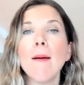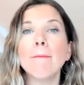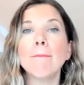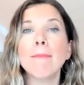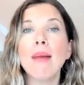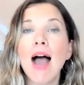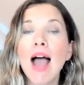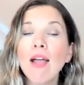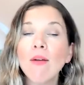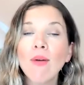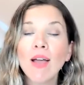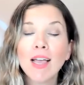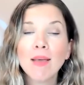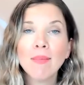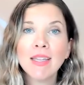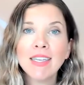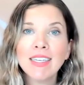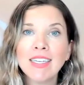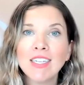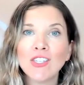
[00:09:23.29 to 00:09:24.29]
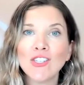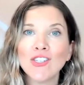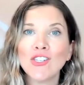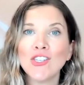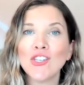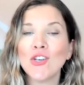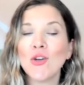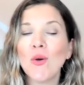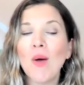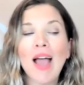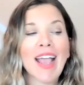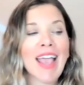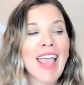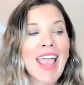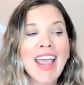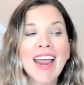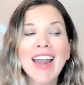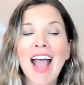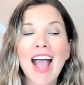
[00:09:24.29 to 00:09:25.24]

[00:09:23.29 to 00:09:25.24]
My recommendation to you, I can't